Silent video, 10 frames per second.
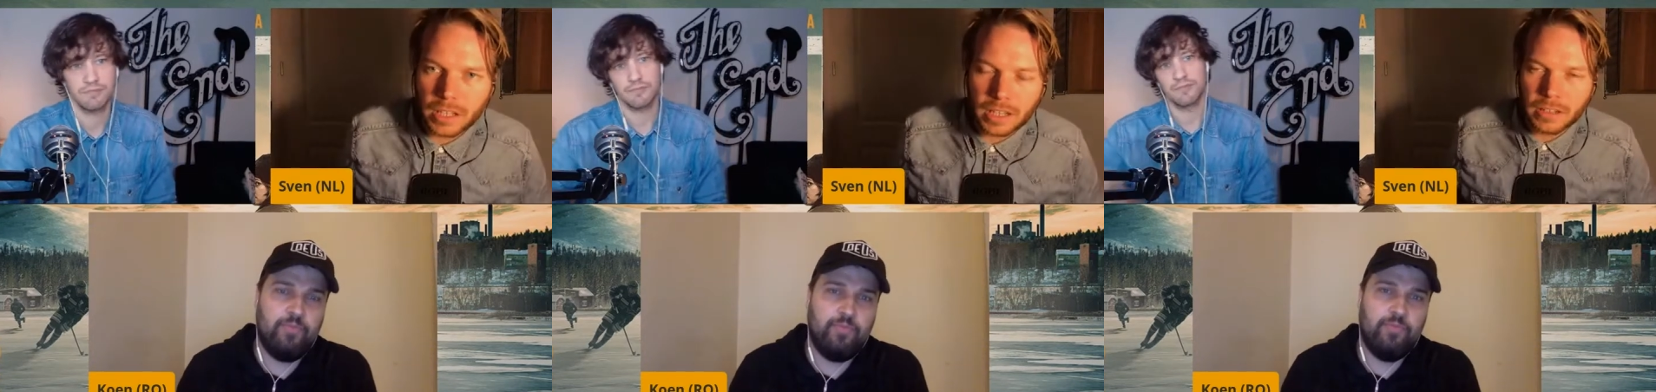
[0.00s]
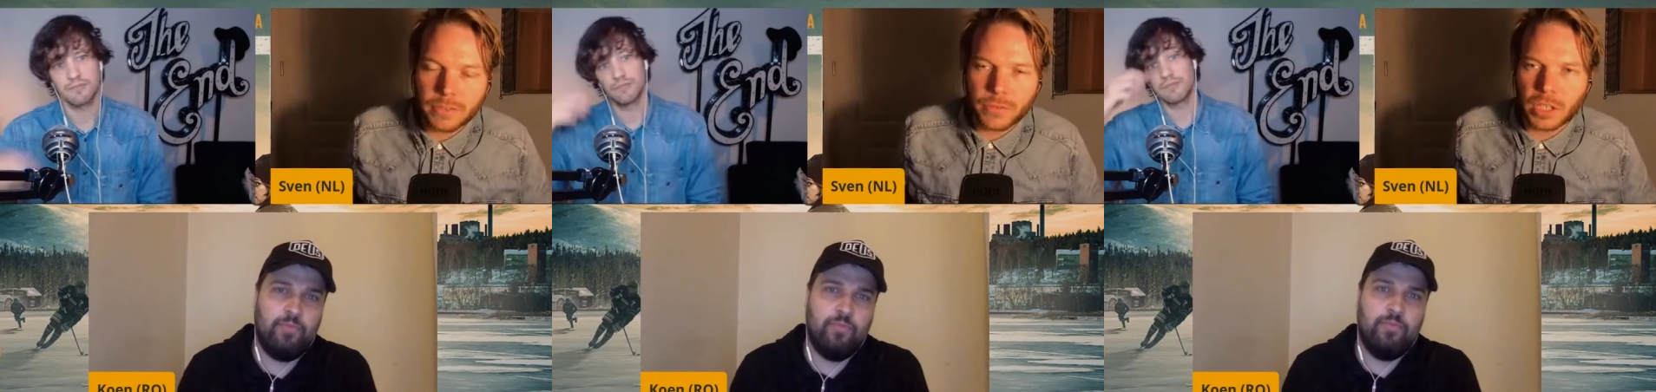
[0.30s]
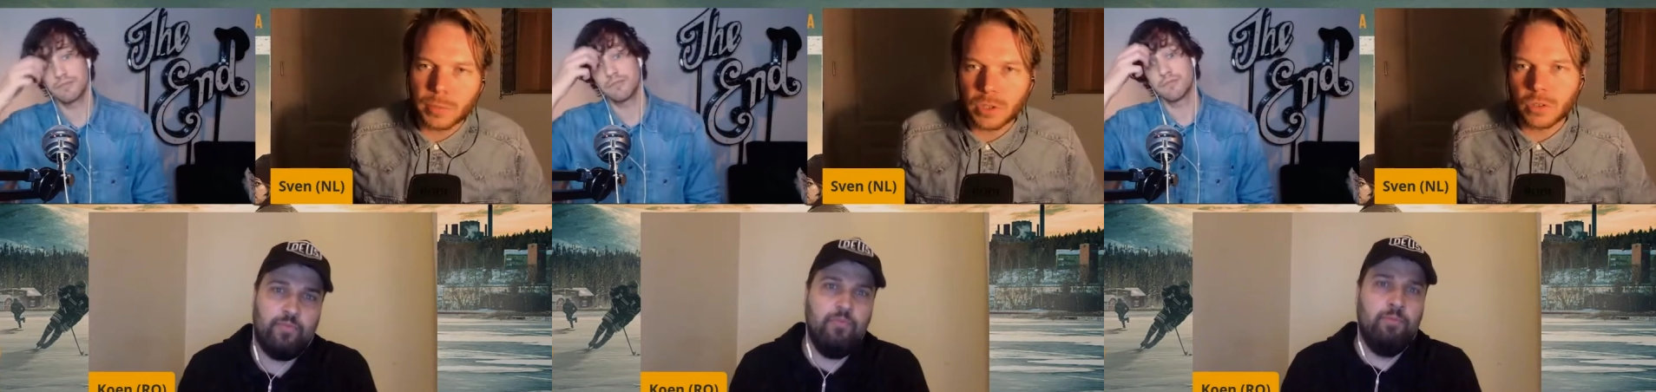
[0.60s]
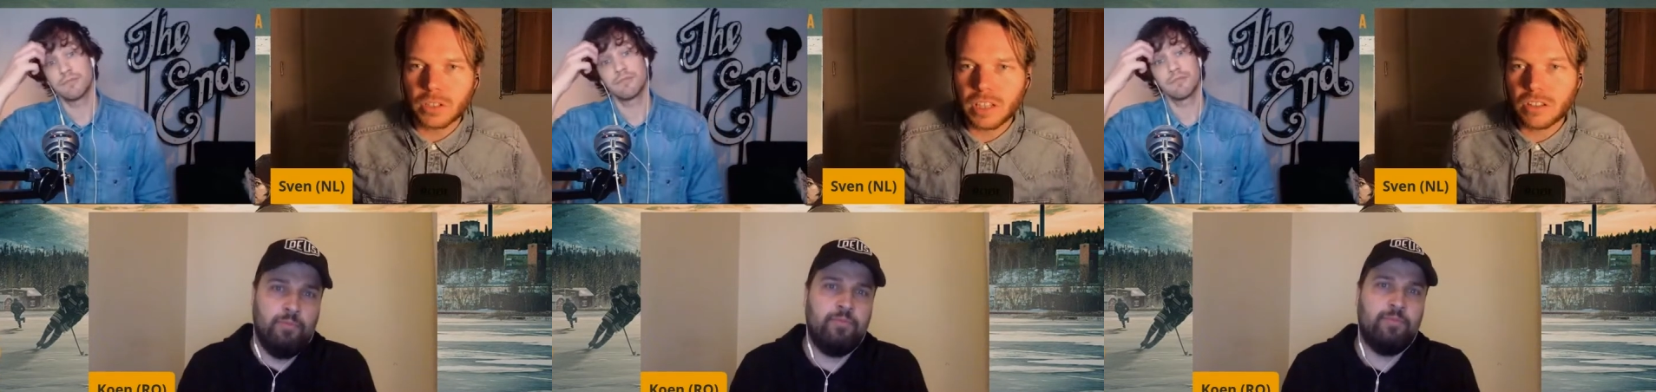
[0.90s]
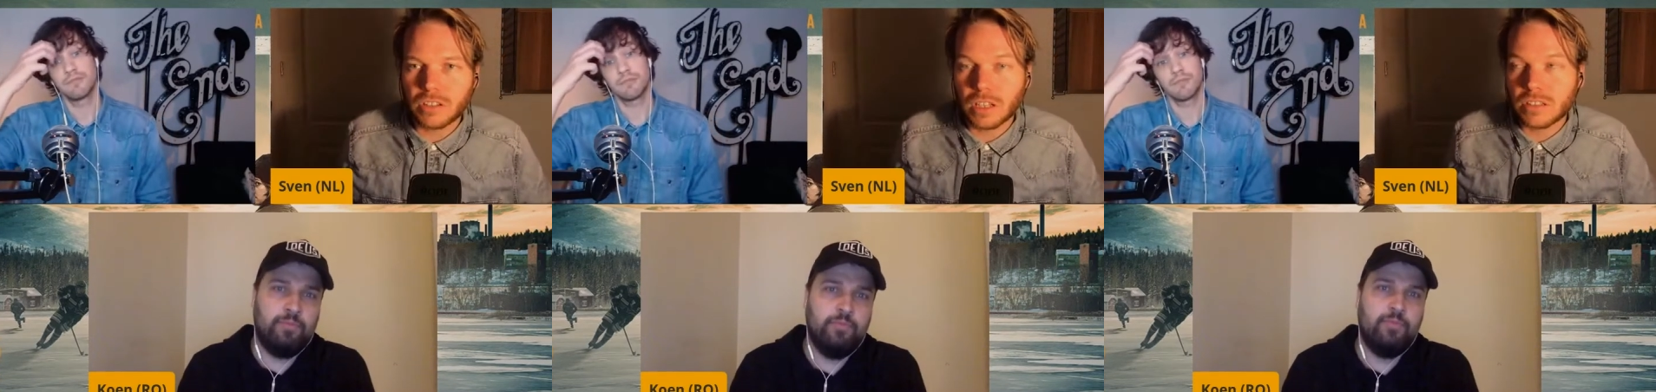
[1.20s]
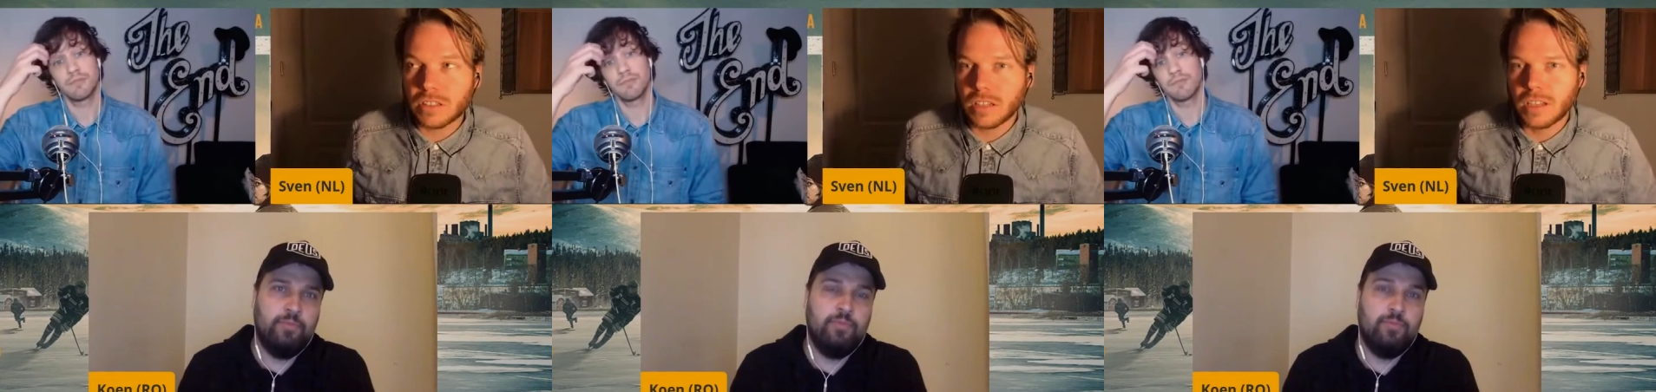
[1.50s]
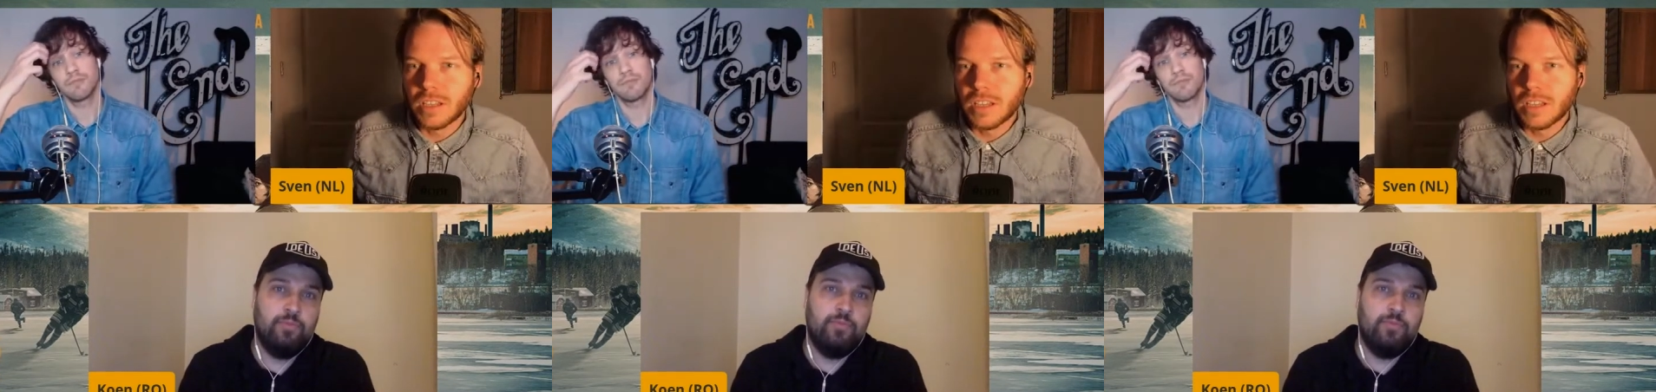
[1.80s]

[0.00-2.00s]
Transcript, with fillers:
Speaker 1: Yeah, phenomenal. That's it's a,